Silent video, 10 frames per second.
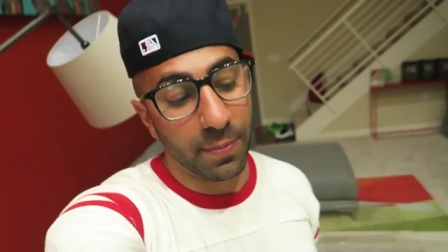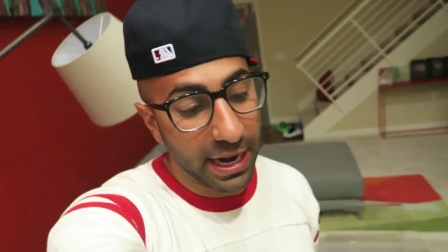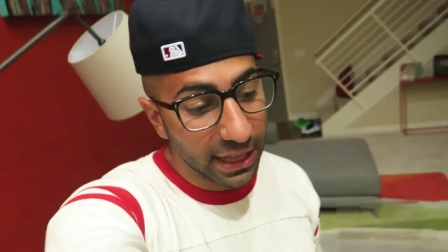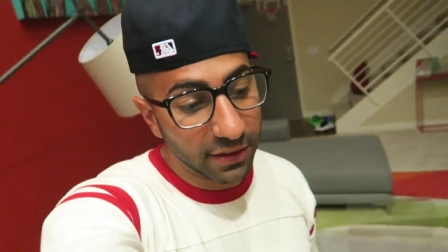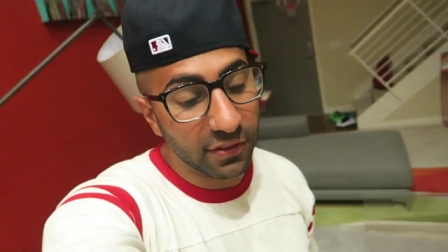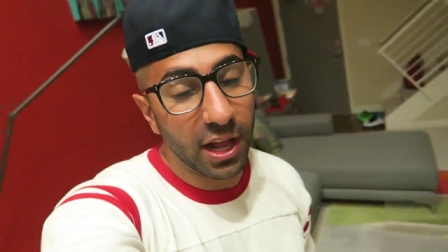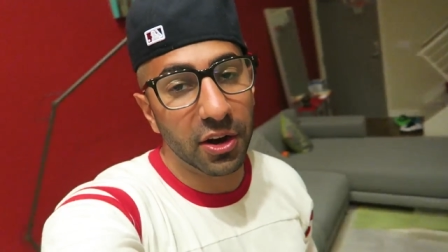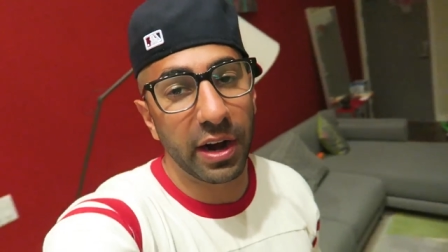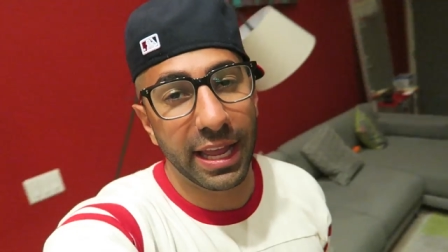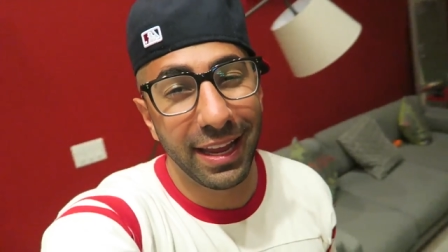So I'm gonna end the
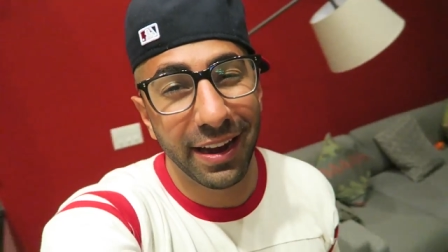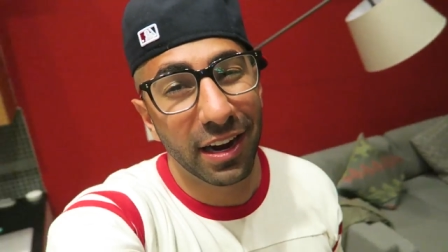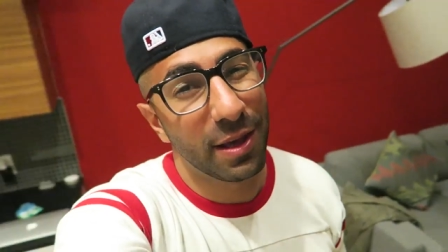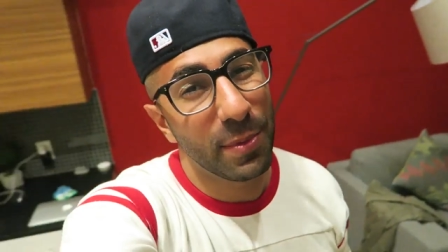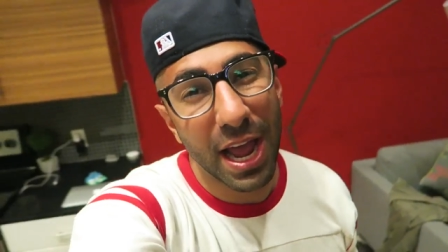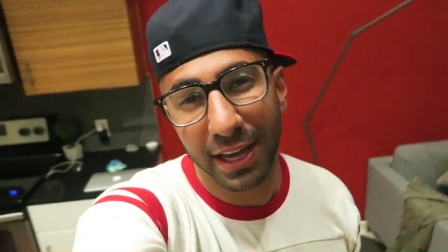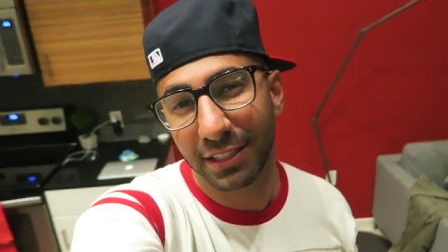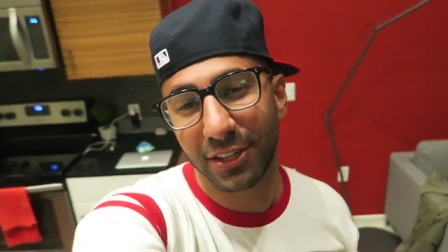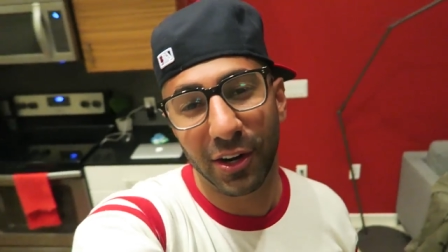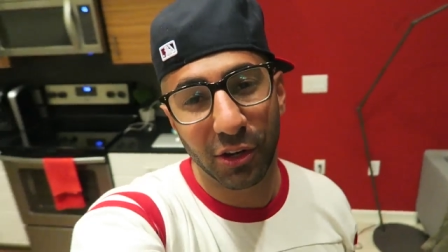vlog right here and I'm not
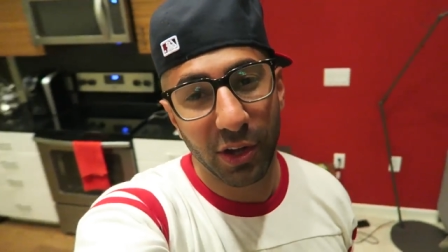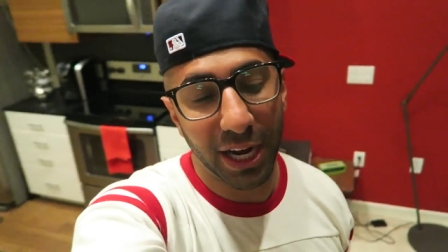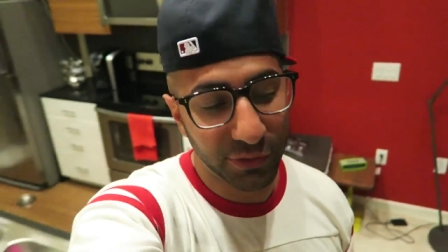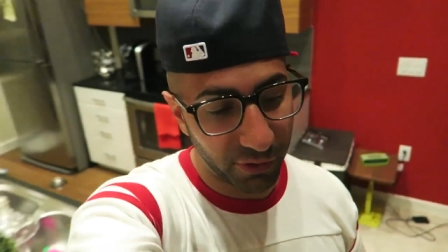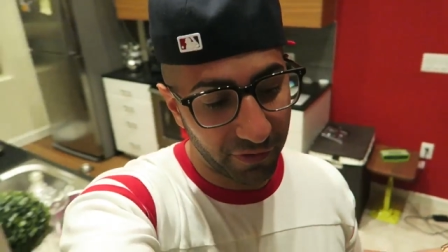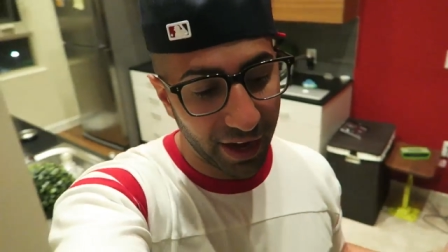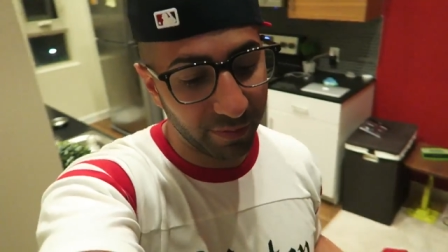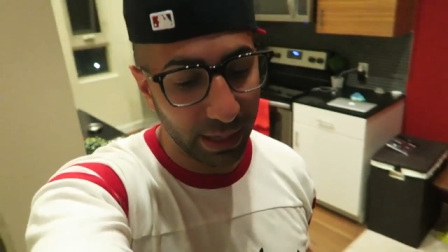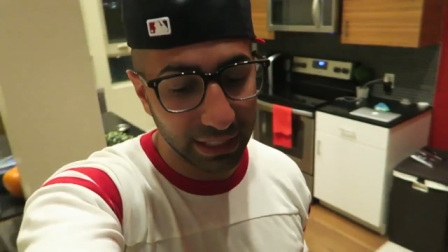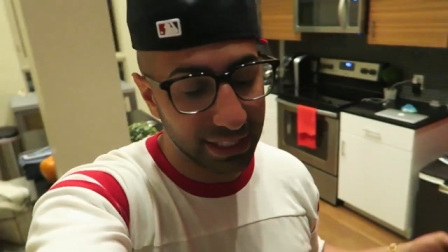gonna talk to you guys for
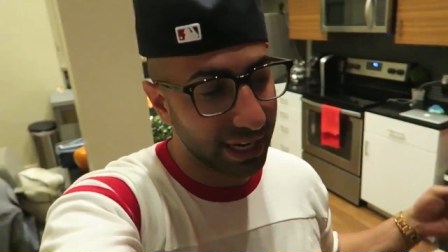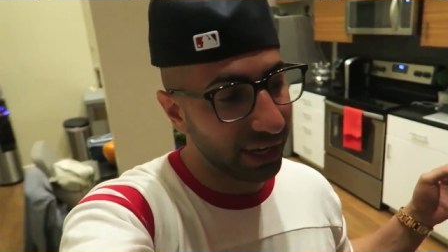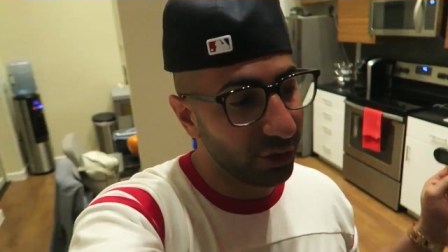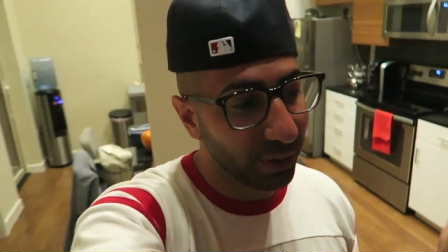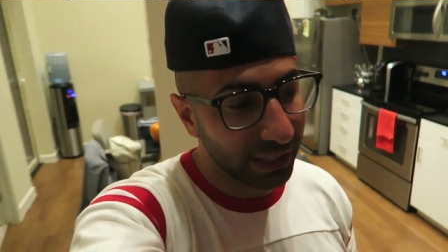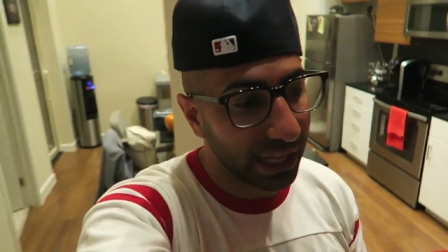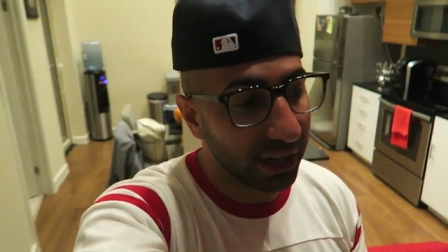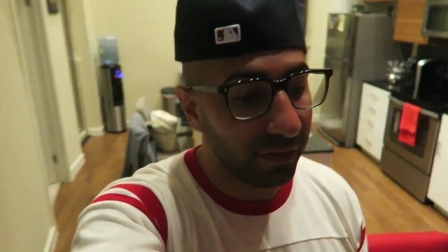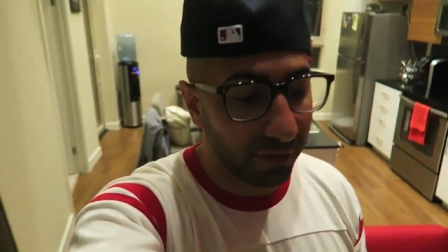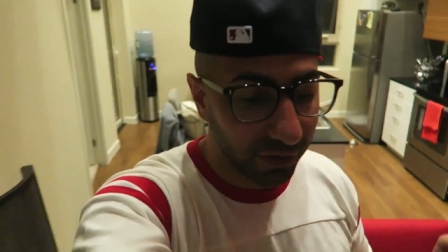five minutes like I do at the
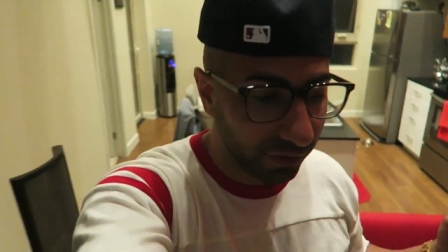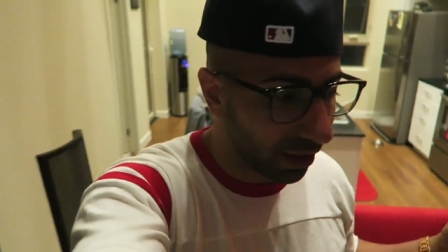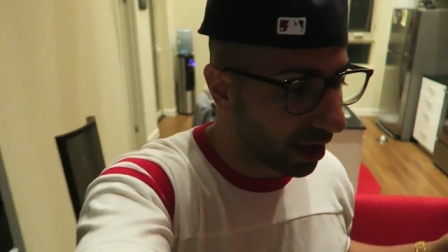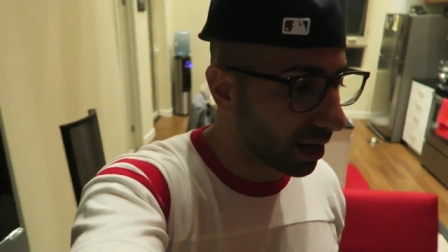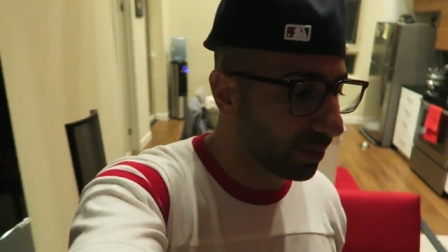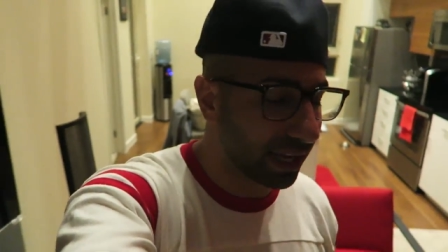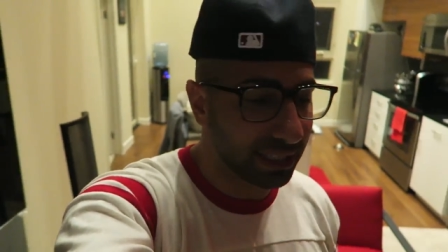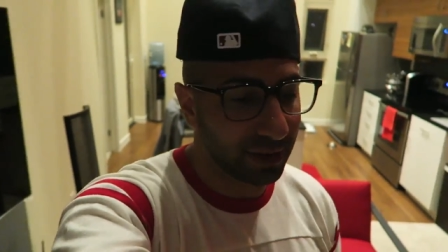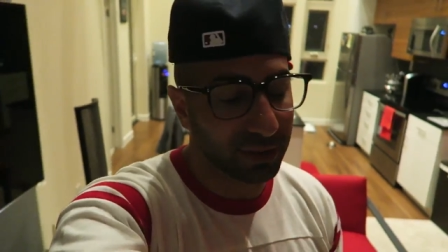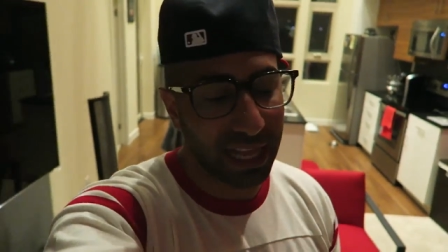end of every vlog
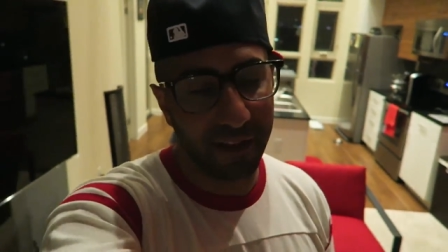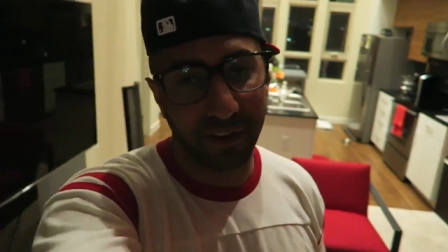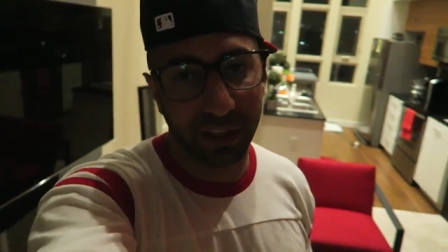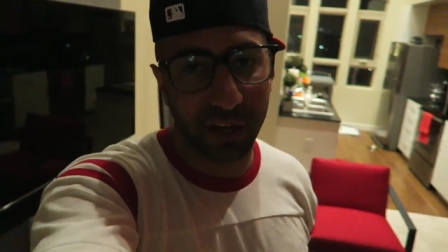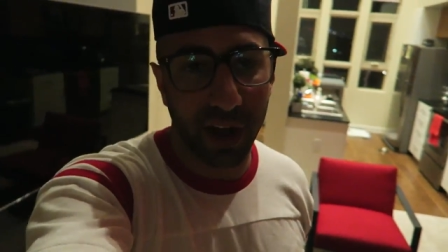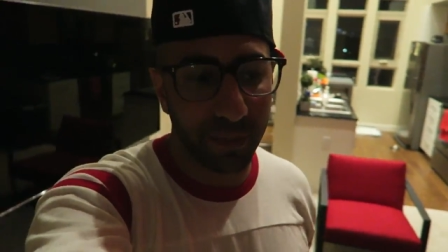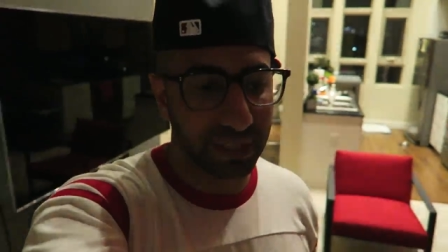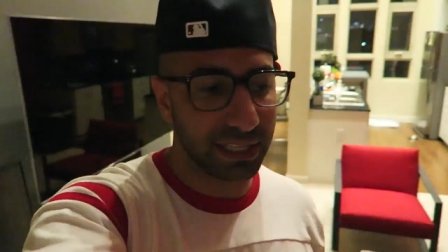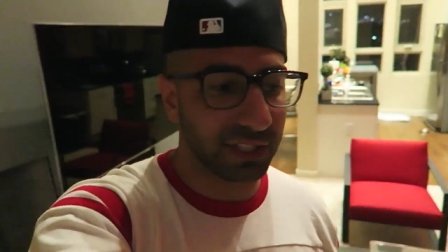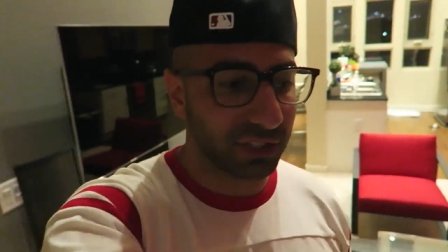because I was laughing at the
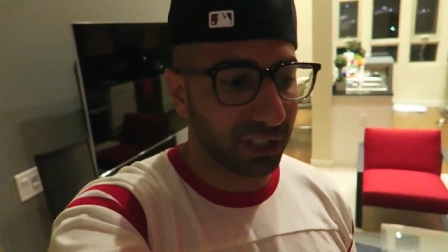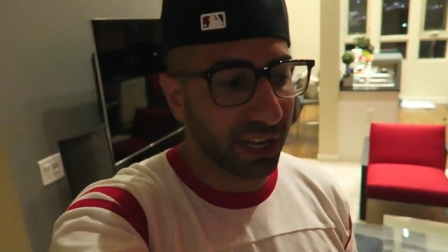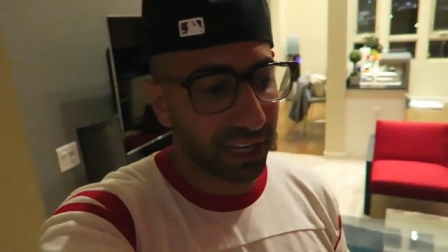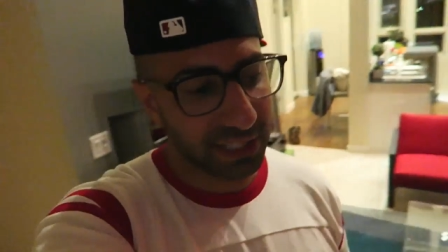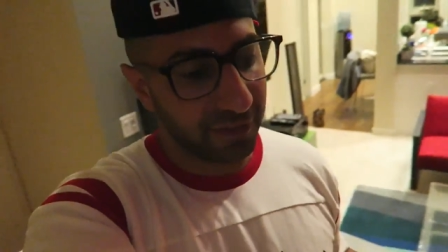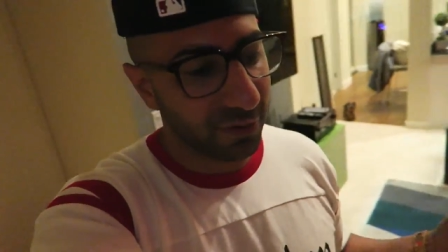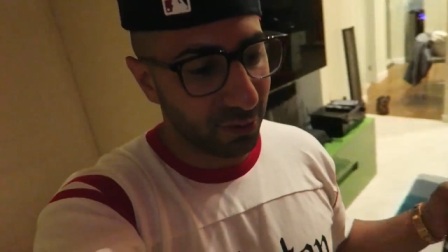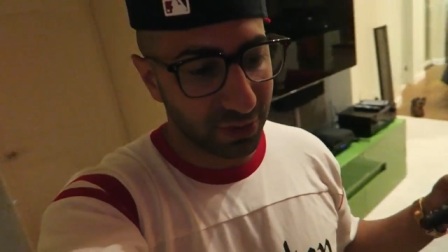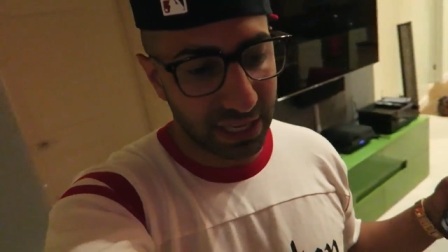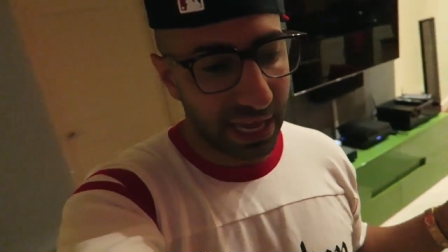comments yesterday because
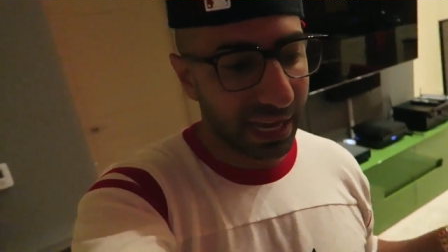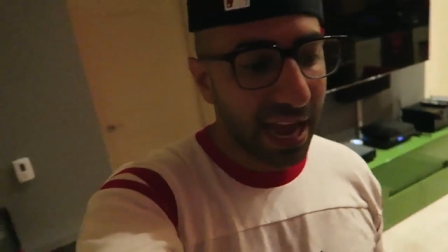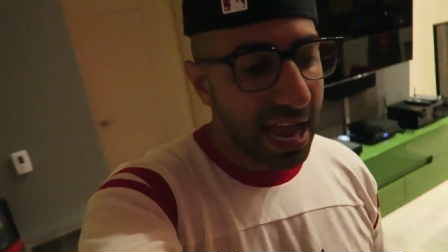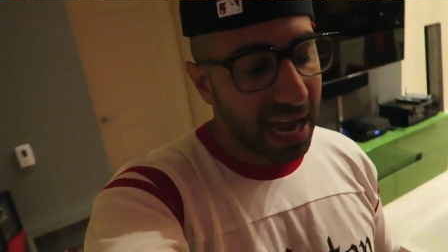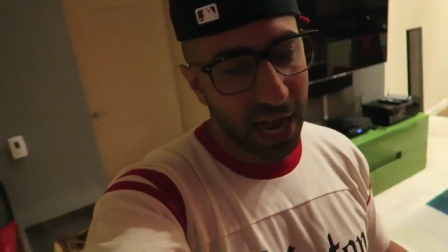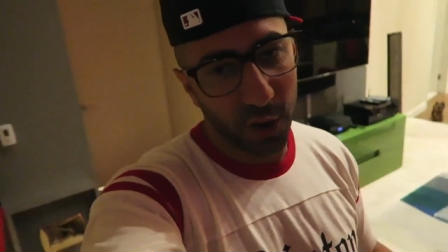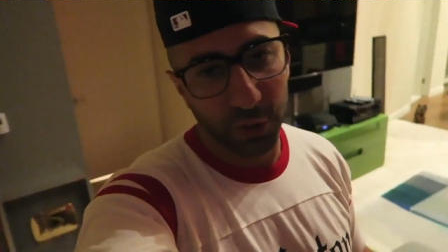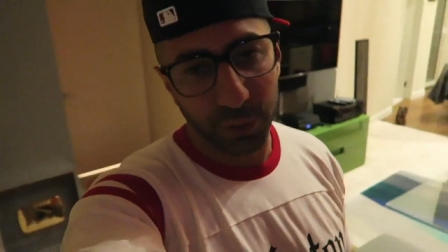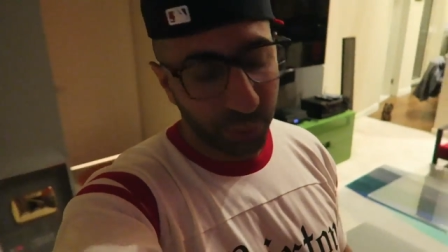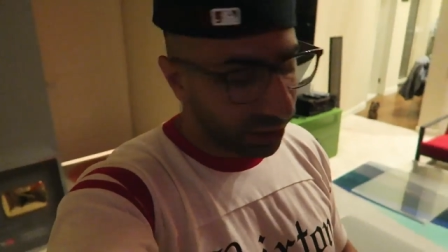everyone was like, I always